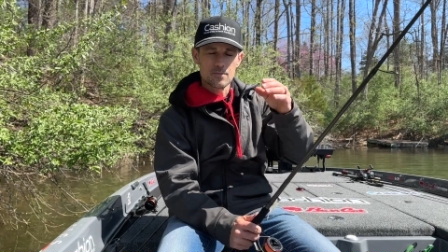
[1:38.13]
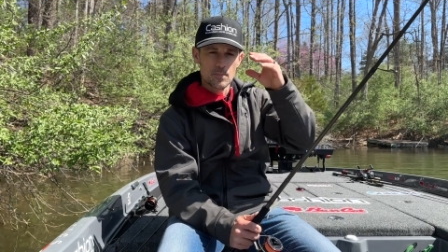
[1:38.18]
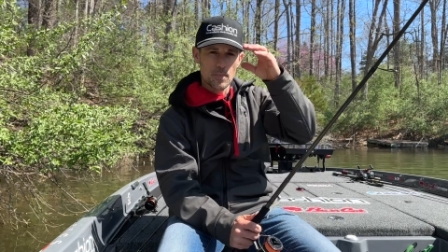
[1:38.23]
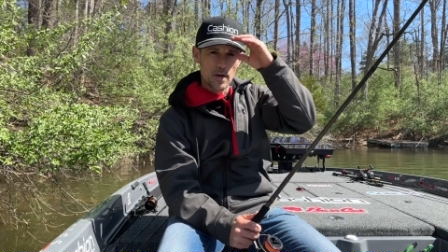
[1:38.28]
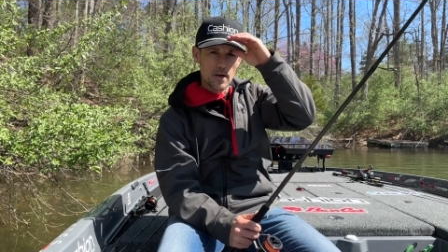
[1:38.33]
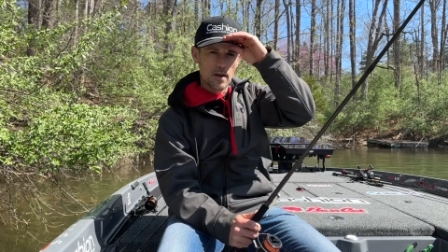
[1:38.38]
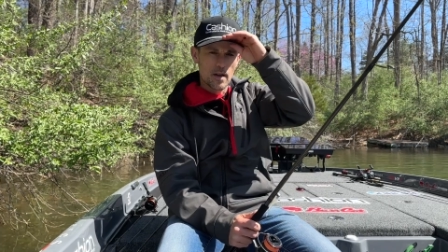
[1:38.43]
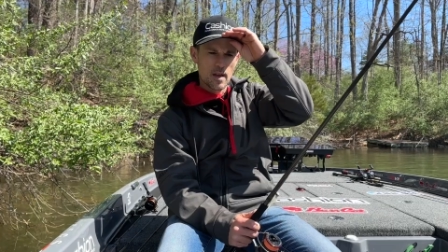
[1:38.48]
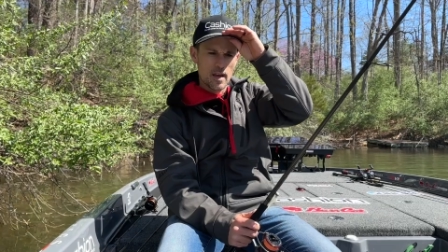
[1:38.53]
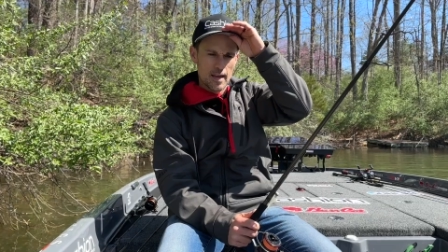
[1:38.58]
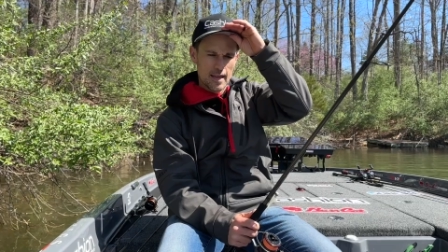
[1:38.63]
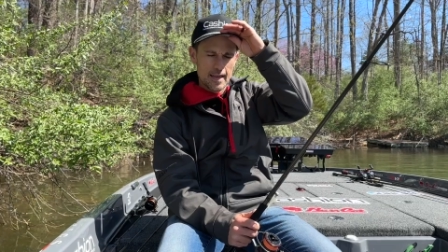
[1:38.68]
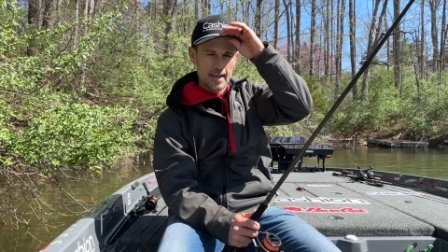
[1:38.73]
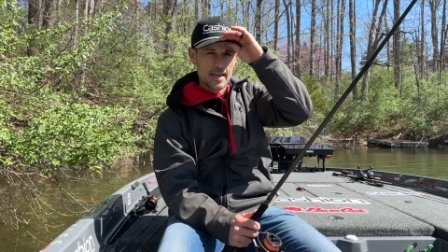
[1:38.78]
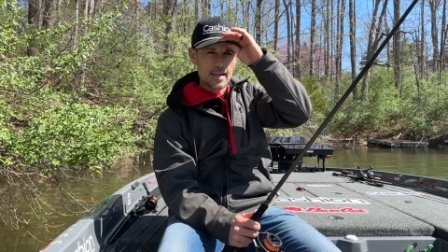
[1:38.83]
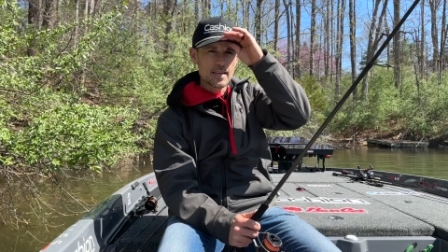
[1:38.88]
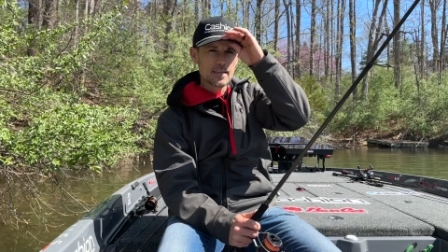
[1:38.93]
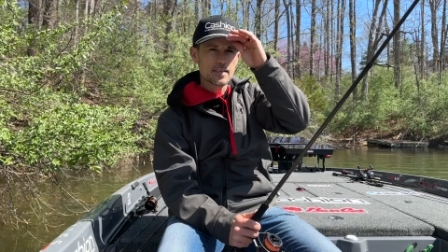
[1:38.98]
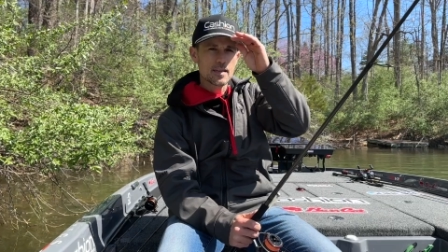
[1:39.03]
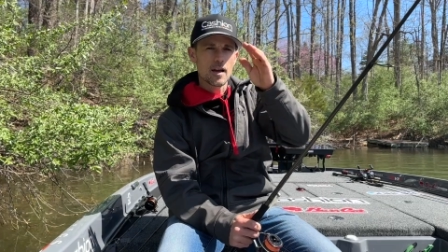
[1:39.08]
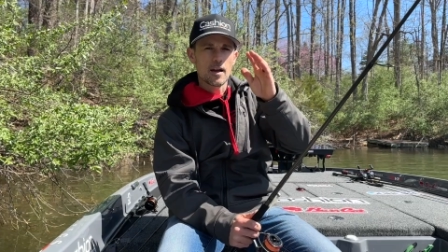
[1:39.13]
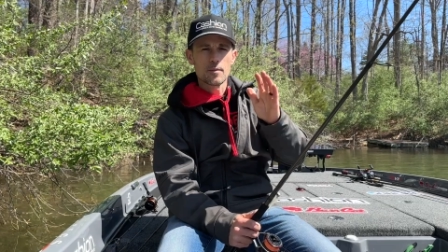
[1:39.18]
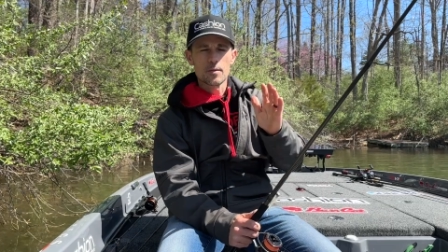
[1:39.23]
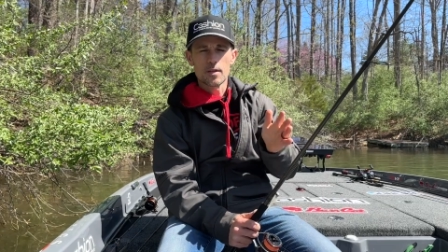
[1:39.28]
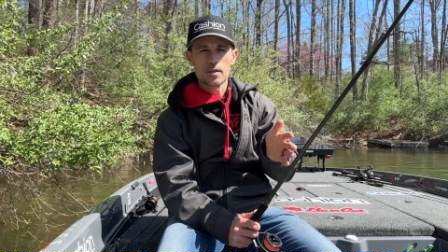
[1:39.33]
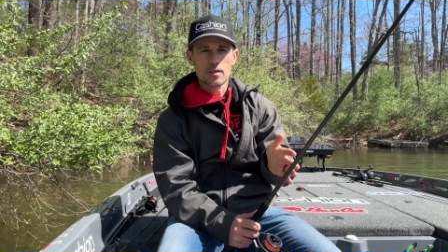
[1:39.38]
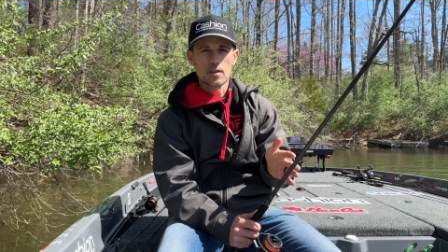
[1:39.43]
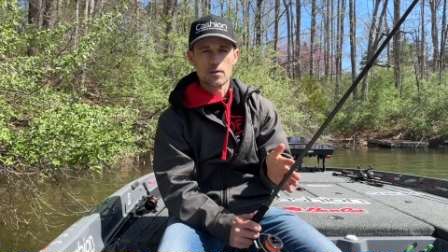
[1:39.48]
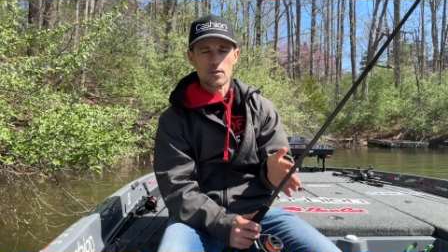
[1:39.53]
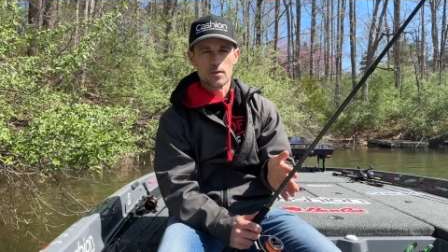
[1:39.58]
but anytime
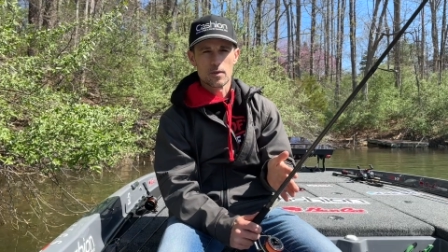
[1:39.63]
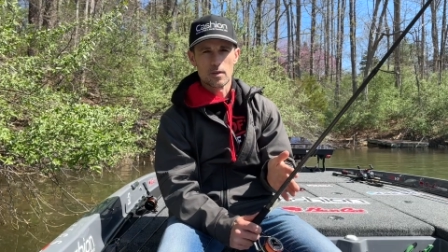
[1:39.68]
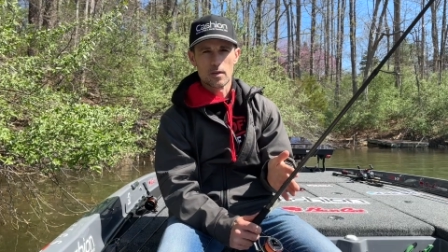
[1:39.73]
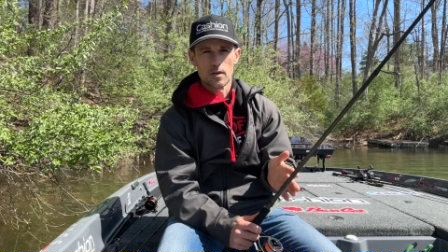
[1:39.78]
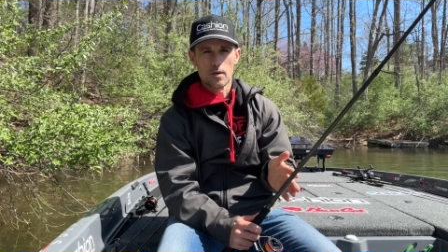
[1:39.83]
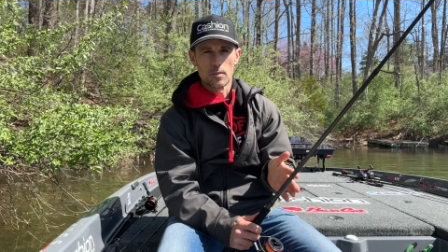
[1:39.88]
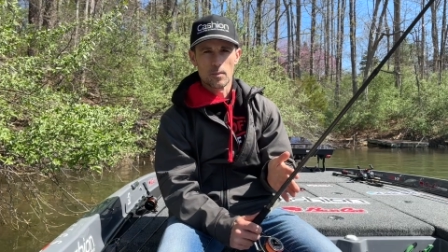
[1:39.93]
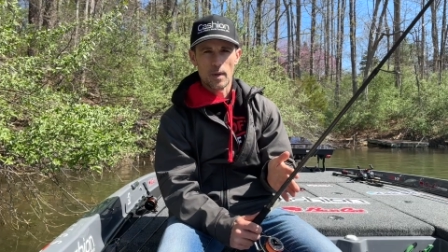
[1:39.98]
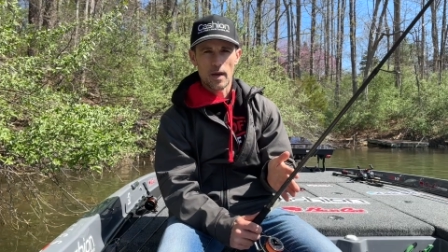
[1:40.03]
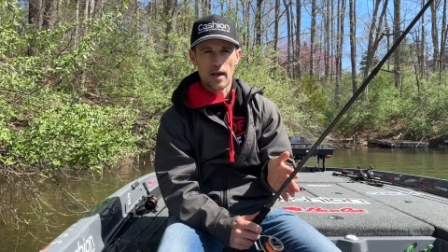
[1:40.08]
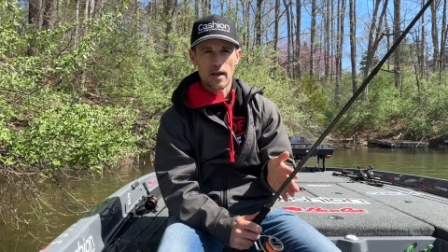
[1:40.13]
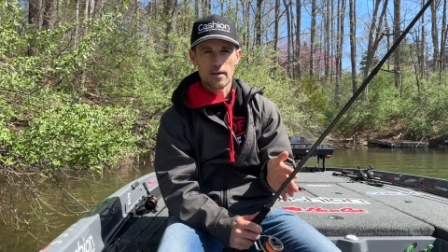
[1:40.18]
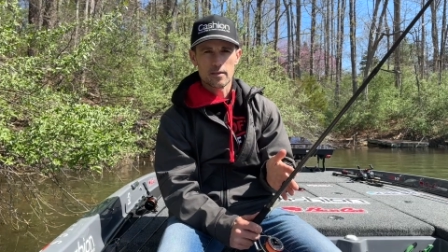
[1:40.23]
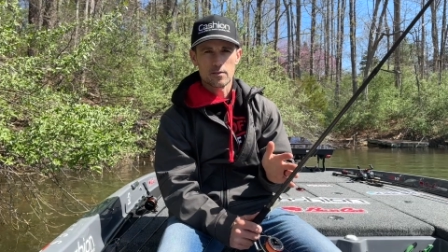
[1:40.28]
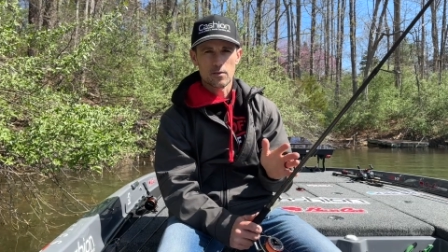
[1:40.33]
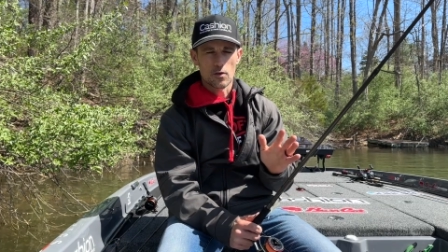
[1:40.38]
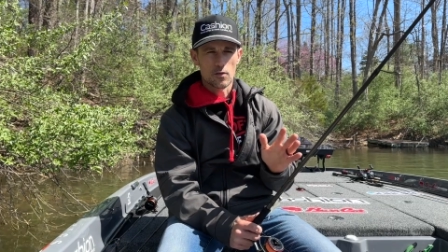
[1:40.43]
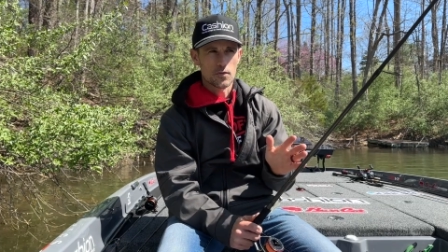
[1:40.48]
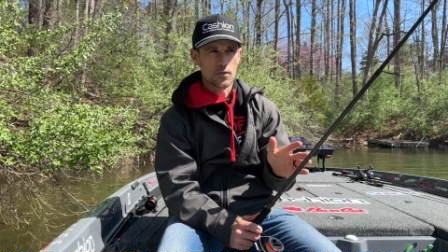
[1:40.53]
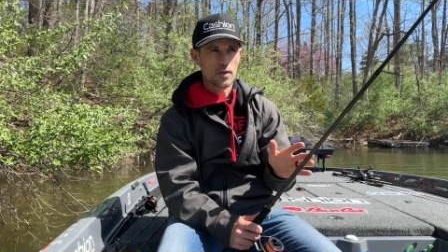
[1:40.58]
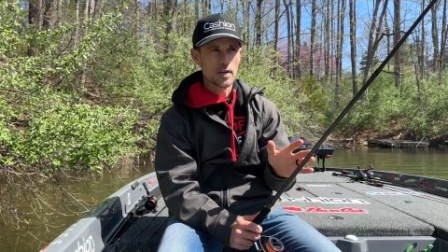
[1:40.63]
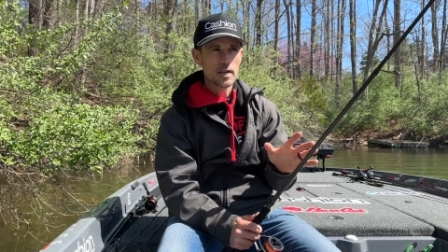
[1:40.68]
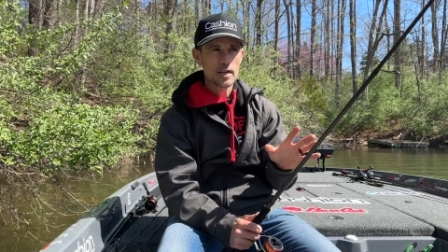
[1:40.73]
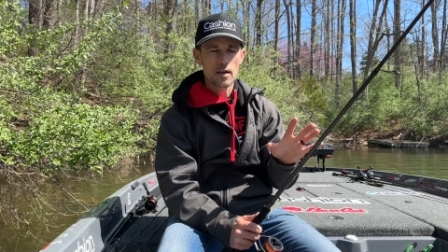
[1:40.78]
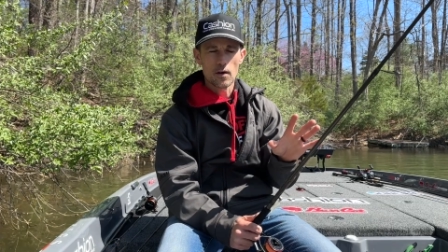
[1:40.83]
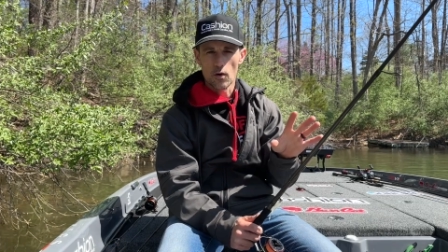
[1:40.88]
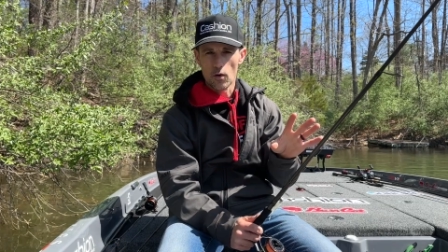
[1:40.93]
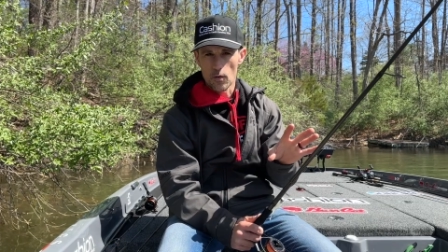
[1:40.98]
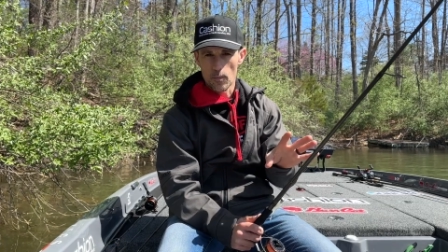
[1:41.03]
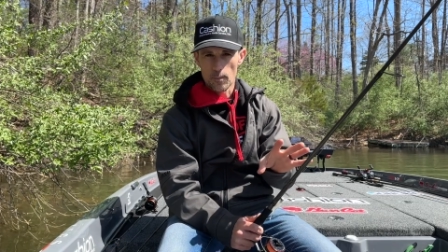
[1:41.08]
that the bass are
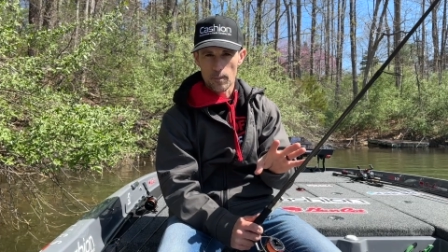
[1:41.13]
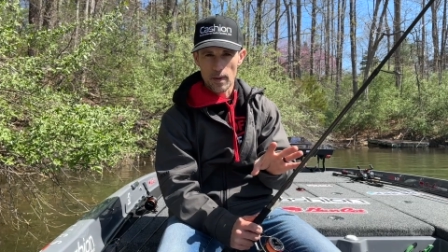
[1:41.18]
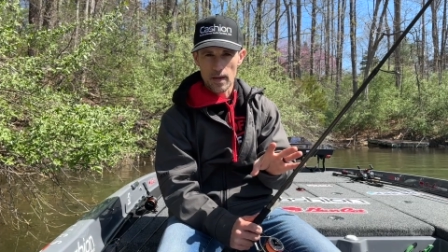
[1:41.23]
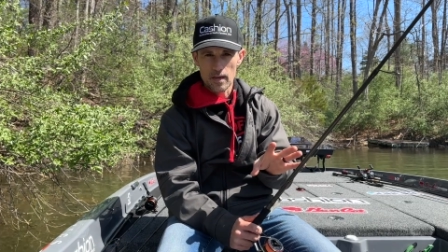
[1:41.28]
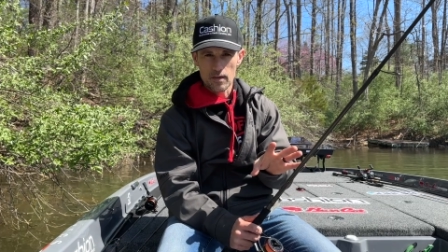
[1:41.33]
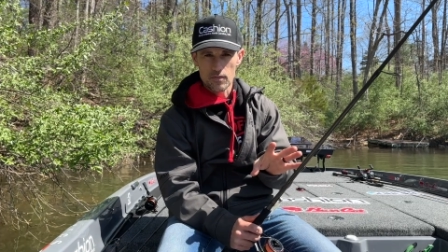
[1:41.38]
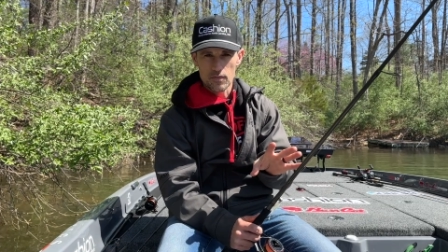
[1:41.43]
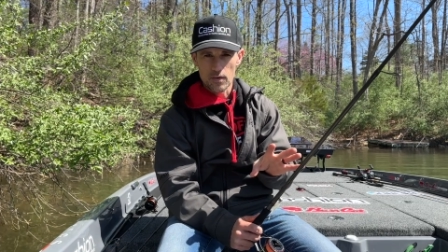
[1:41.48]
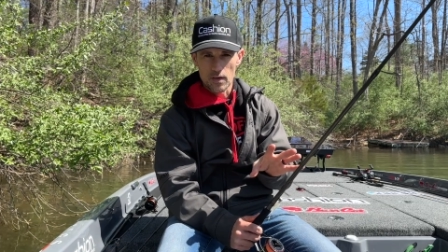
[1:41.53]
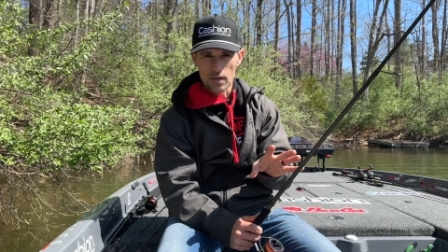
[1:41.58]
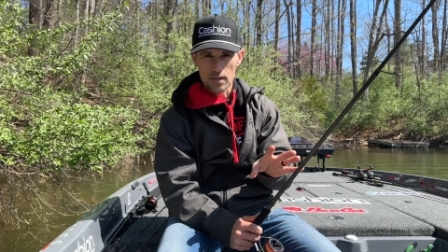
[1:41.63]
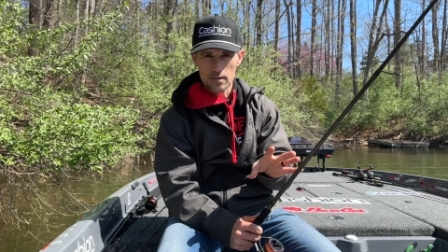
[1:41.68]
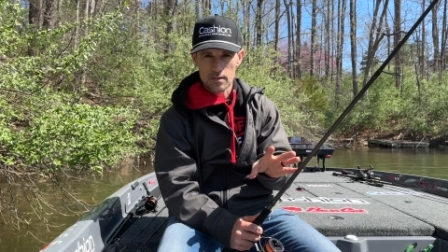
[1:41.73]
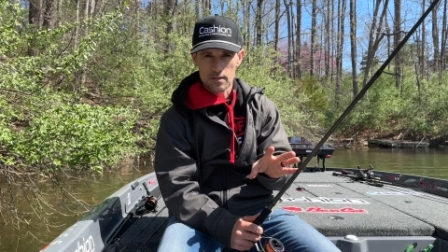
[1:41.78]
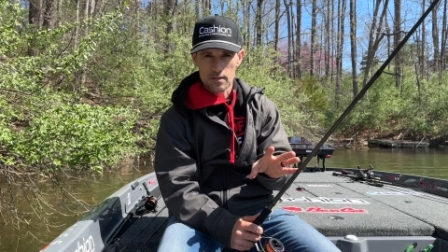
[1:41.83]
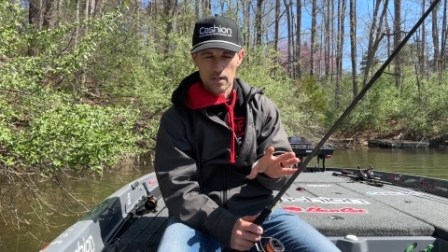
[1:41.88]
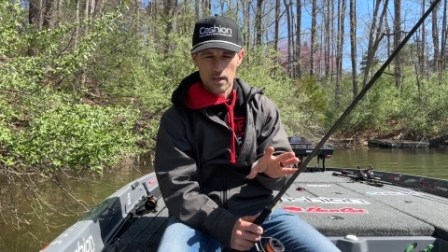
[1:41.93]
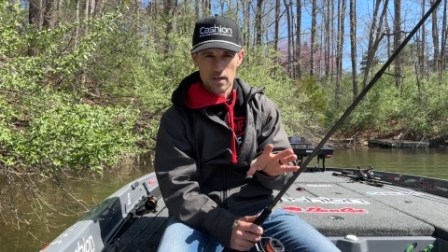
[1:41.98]
feeding on bait fish,